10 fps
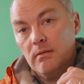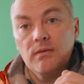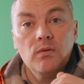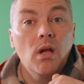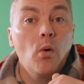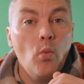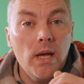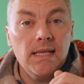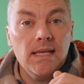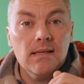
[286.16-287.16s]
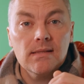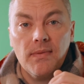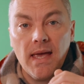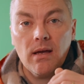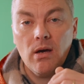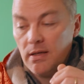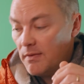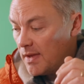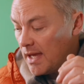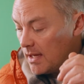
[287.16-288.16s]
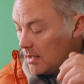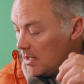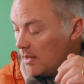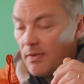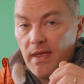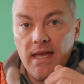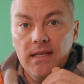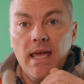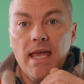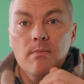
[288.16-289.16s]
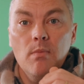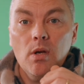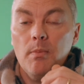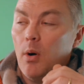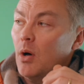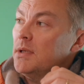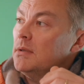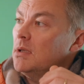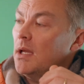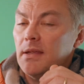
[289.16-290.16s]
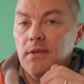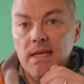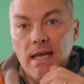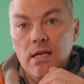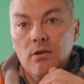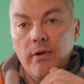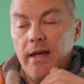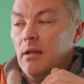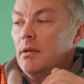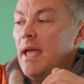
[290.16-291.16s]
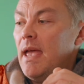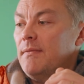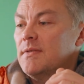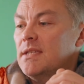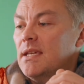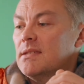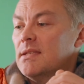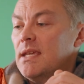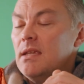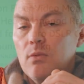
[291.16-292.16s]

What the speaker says: like weddings, that kind of thing, then a monopod like the Innerel F60,